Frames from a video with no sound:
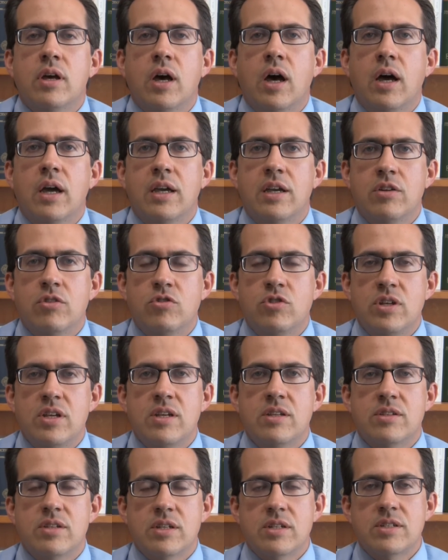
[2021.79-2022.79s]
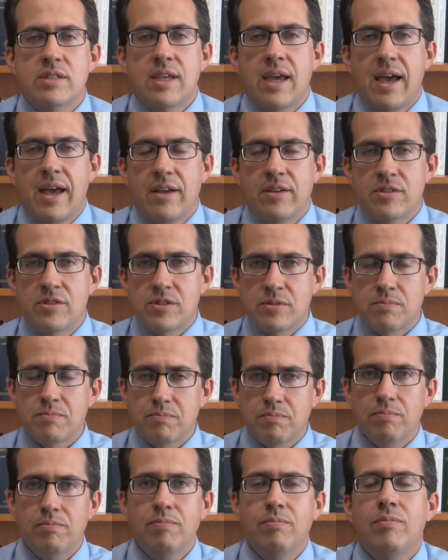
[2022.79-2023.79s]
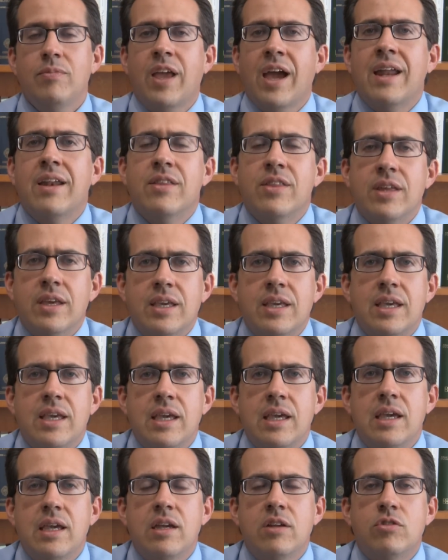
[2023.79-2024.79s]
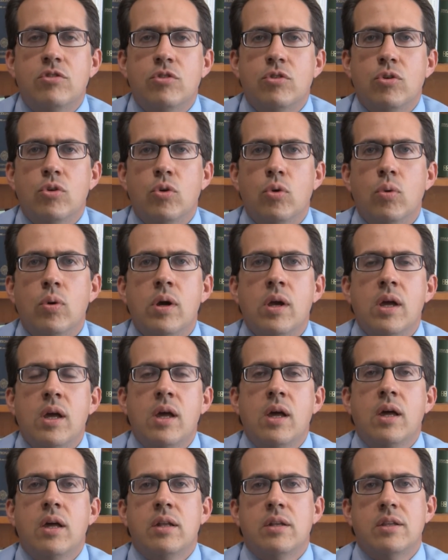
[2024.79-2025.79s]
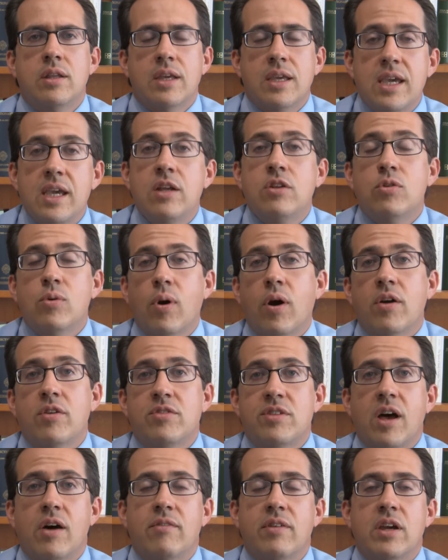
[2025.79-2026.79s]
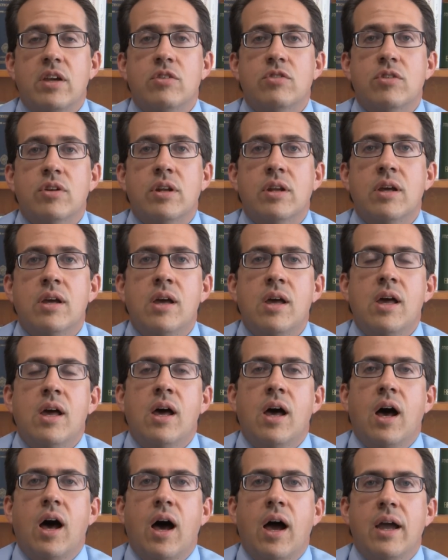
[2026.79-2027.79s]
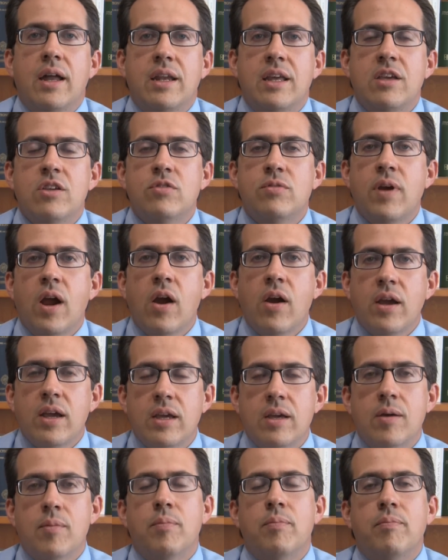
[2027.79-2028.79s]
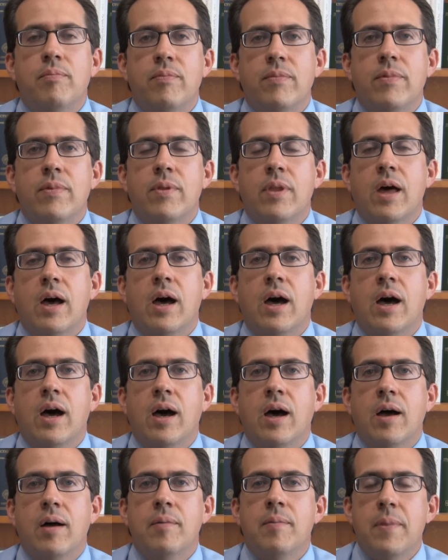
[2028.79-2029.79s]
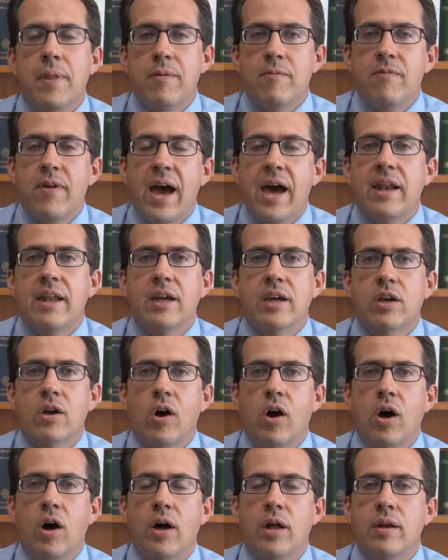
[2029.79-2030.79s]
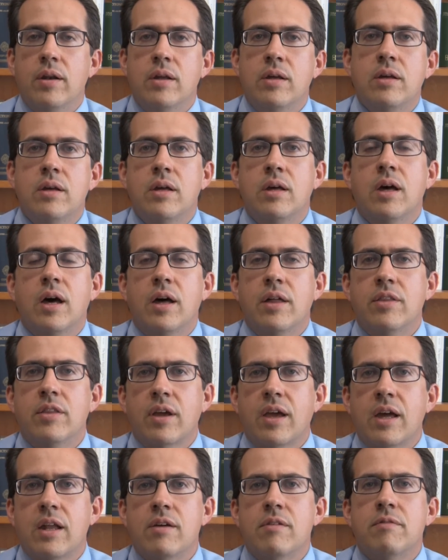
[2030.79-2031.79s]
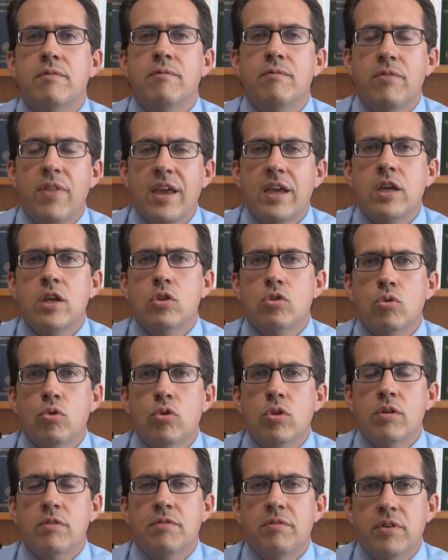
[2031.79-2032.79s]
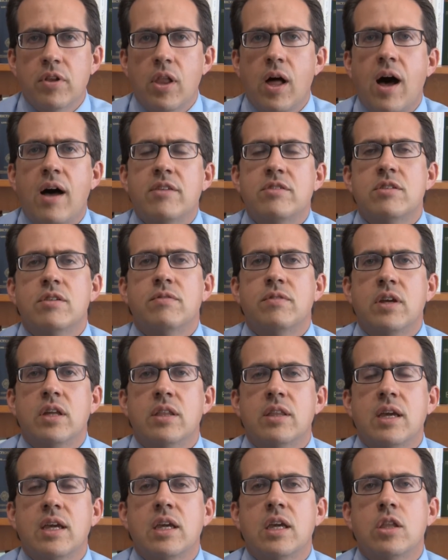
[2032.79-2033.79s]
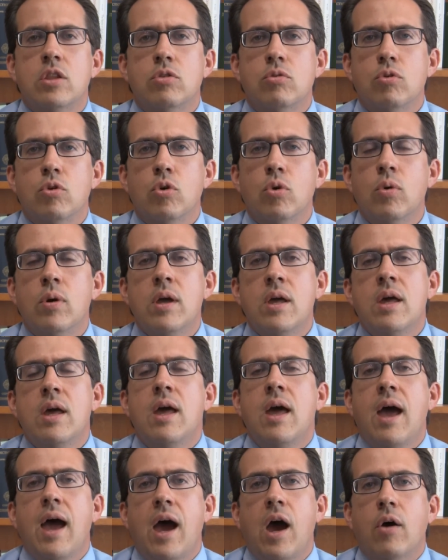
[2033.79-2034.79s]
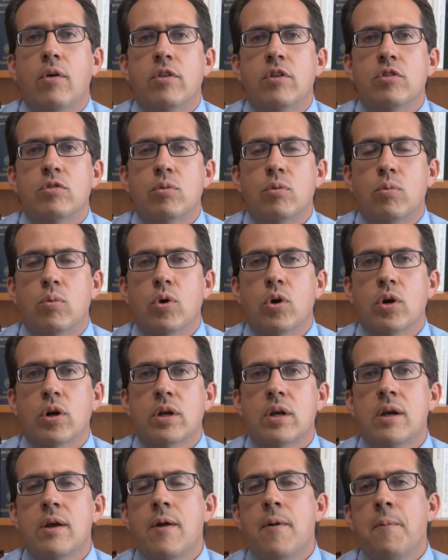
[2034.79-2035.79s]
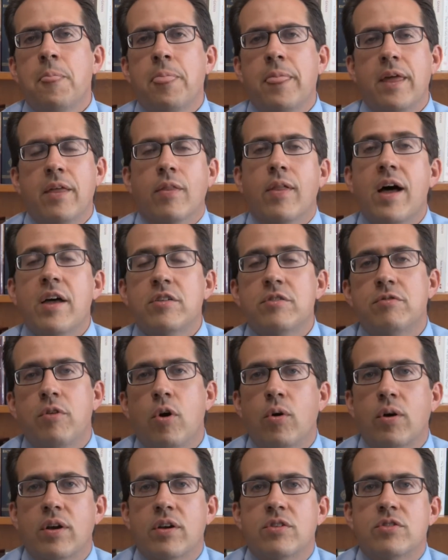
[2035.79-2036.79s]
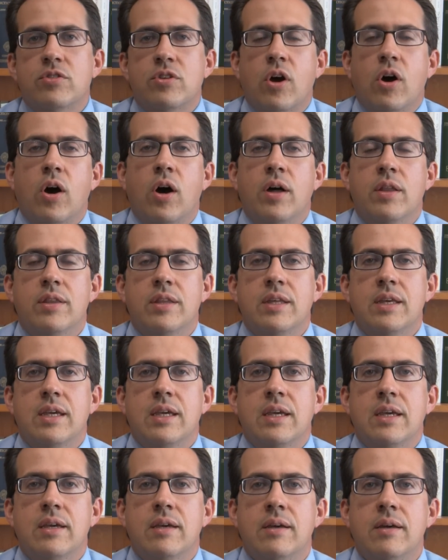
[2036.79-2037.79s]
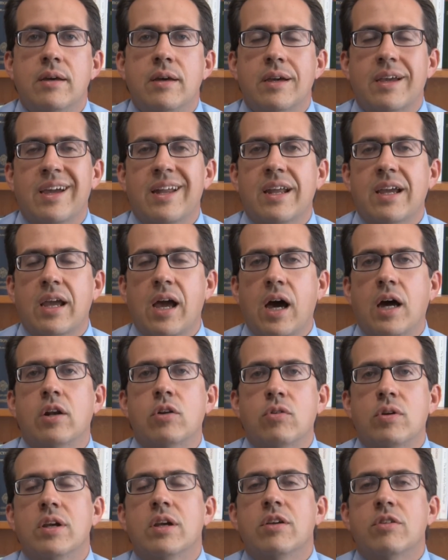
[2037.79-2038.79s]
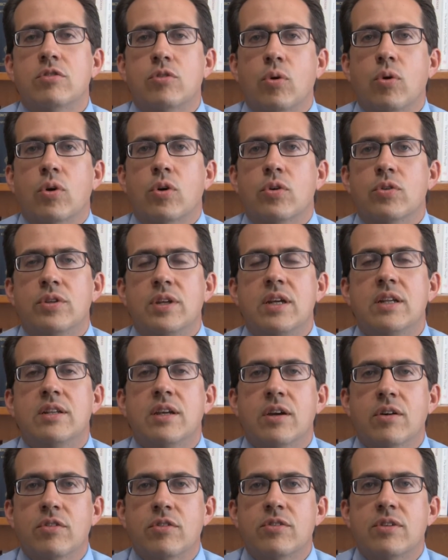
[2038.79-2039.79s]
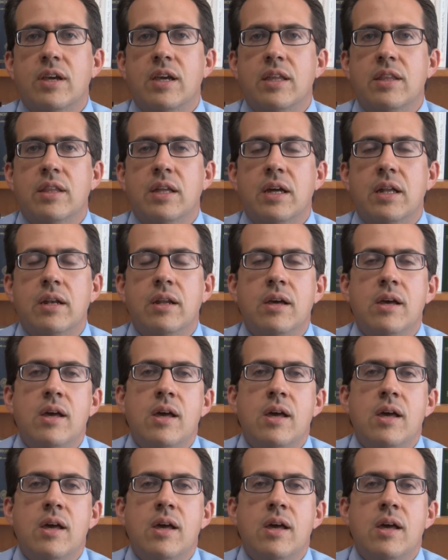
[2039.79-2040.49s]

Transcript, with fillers: uh, in Jesus as kind of the key to the key to our salvation. Uh, and he's very uh, emphatic on uh, the kind of thinking through the philosophy, thinking through how this would work, and less focused on the kind of concrete historical details, say, than